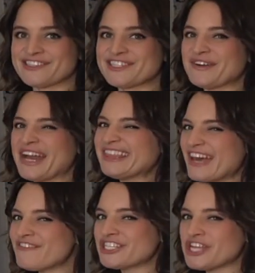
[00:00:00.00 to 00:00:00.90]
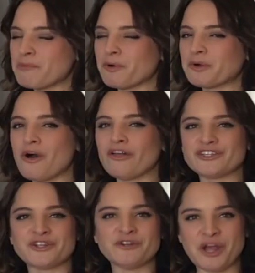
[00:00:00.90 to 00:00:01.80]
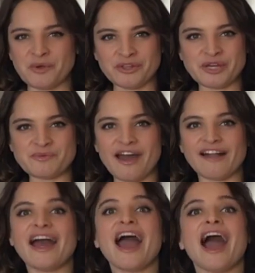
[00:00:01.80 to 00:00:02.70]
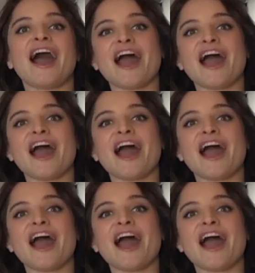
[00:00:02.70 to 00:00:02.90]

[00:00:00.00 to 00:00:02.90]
So I love the chalkboard wall, it turned out really well.